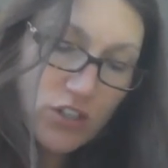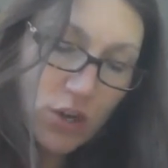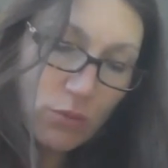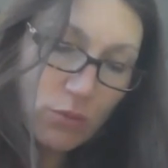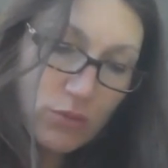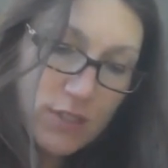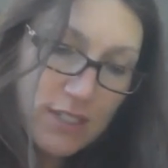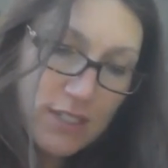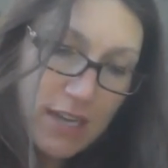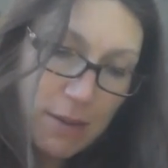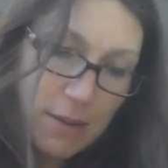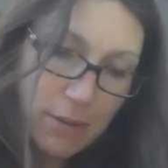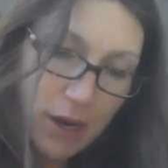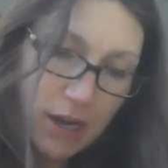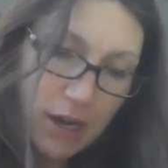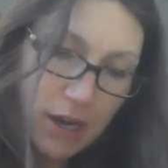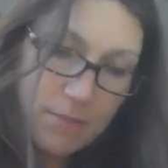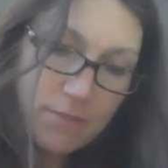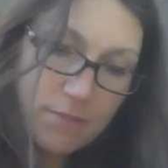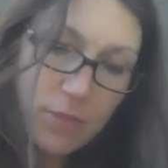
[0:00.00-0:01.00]
Don't step
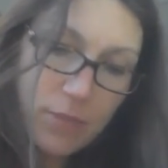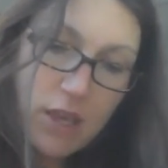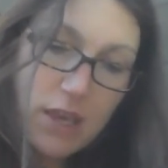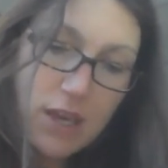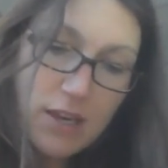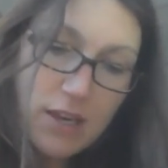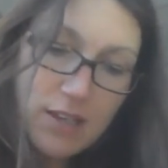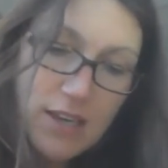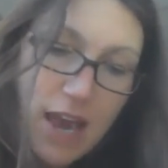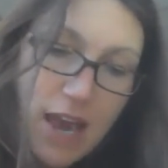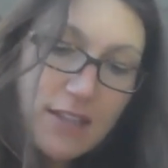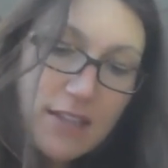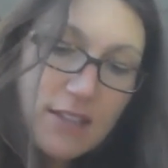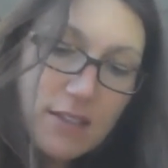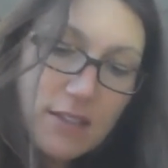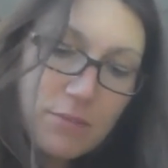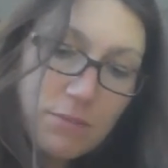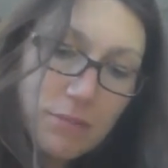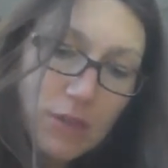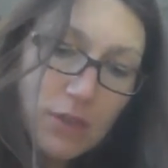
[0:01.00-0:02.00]
on it."
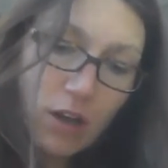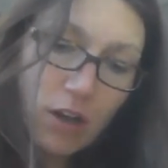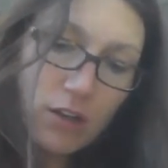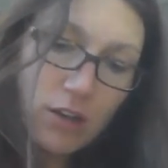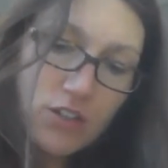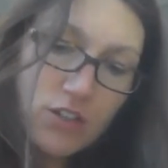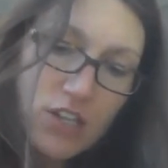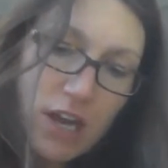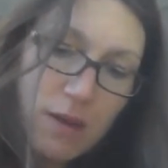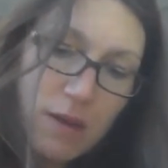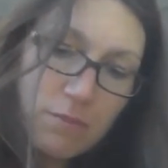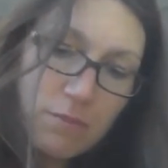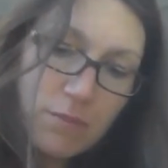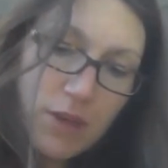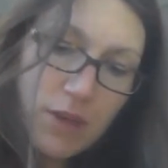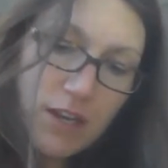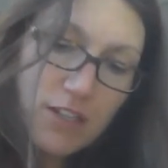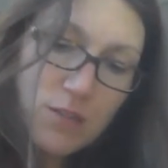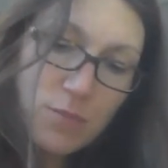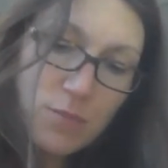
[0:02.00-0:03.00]
"Yes'm," called Jem.
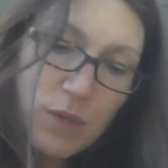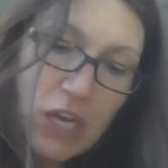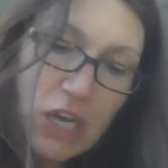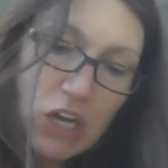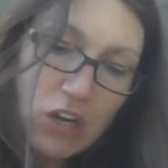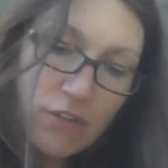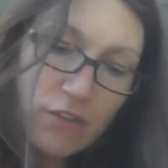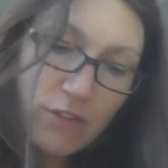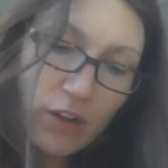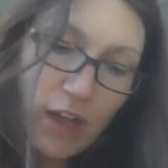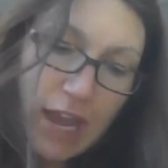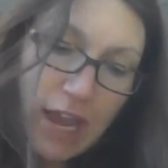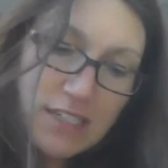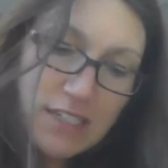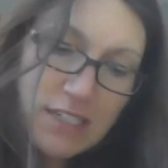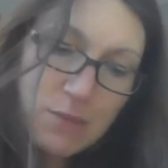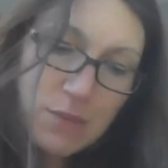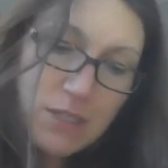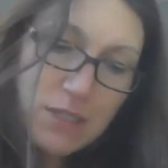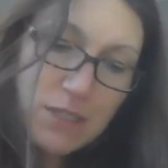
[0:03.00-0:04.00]
"It's beautiful,
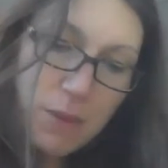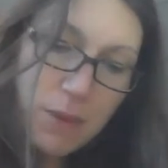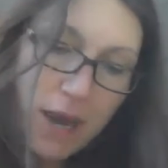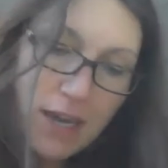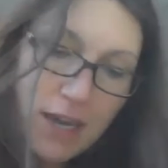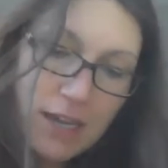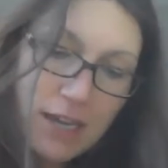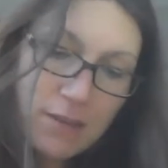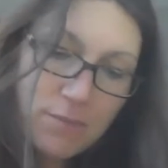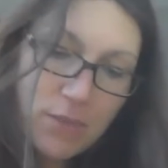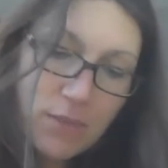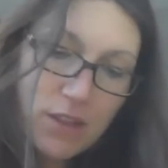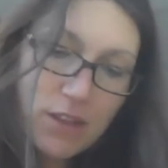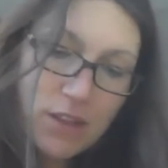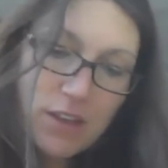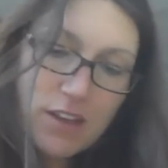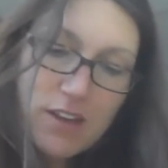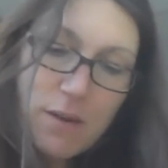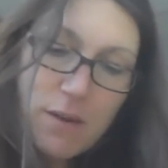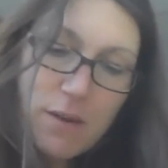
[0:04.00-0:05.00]
ain't it, Miss Maudie?"
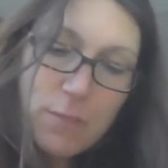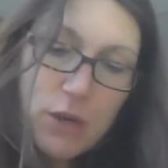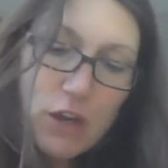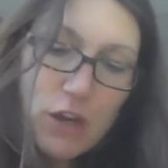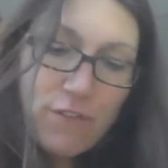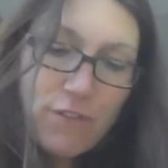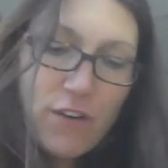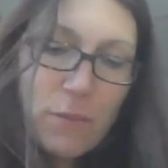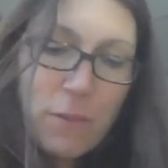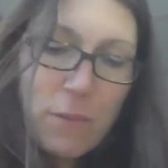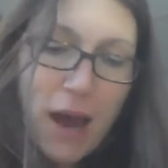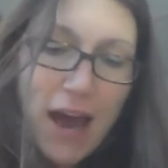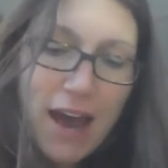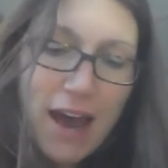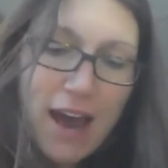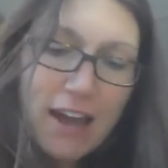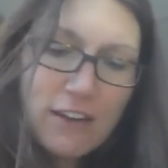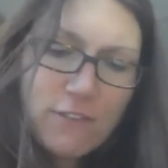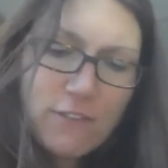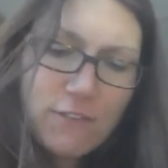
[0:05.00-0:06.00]
"Beautiful my
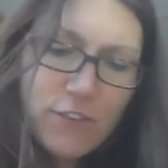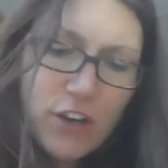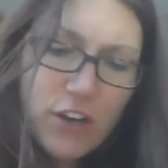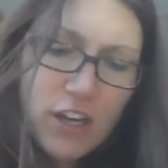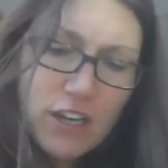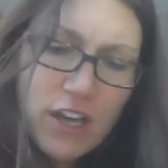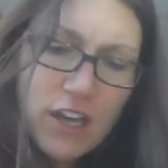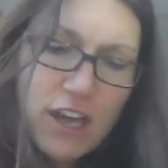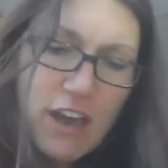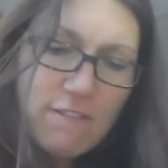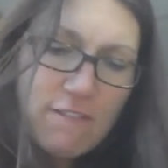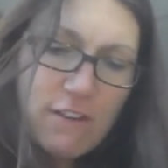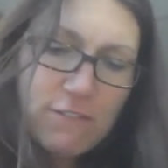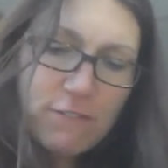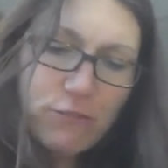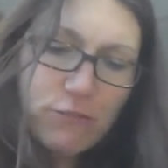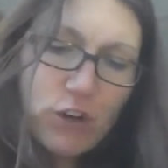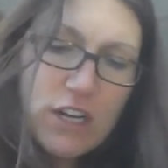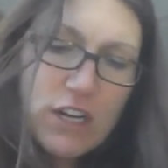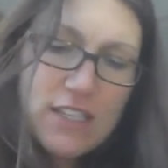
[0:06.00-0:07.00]
hind foot! If
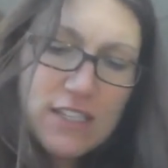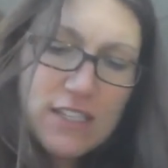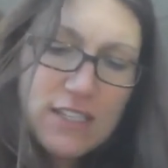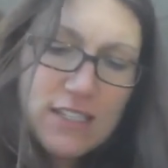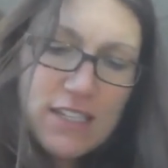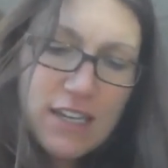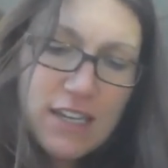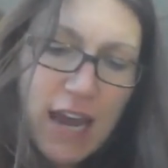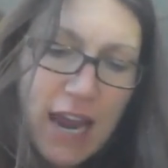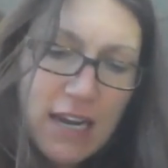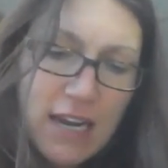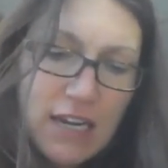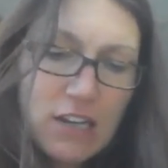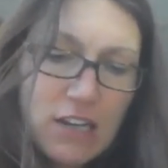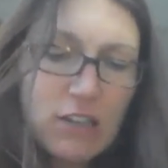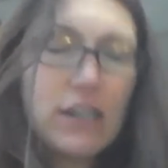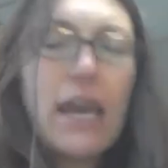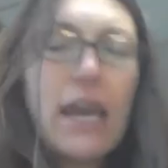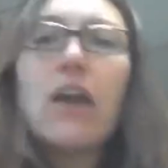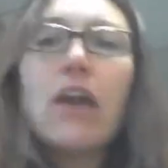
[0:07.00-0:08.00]
it freezes tonight,
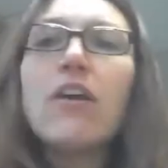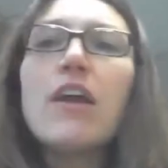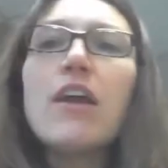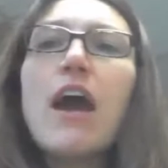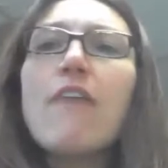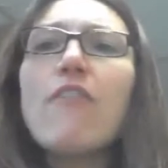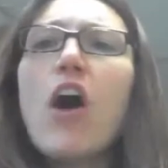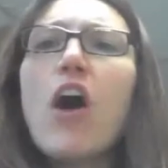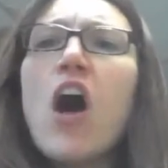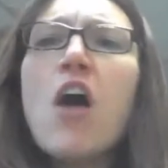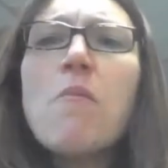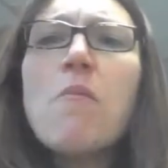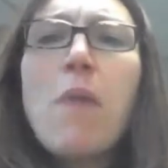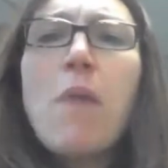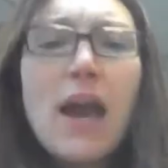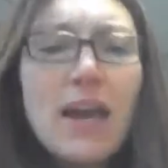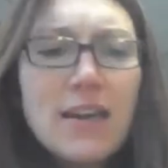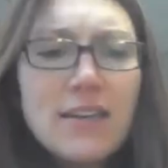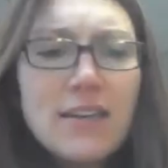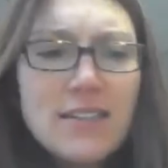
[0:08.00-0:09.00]
it'll carry off all
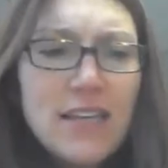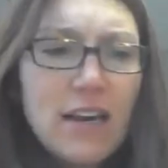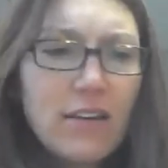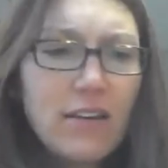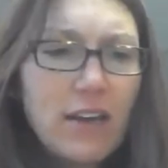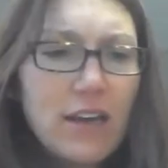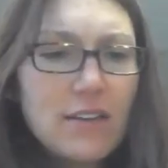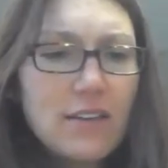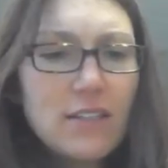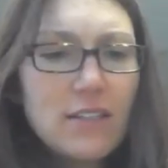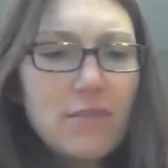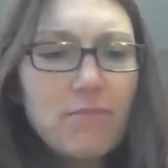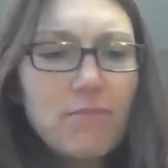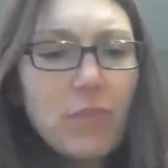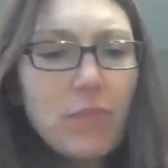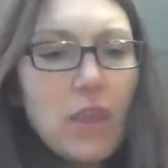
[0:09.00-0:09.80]
my azaleas."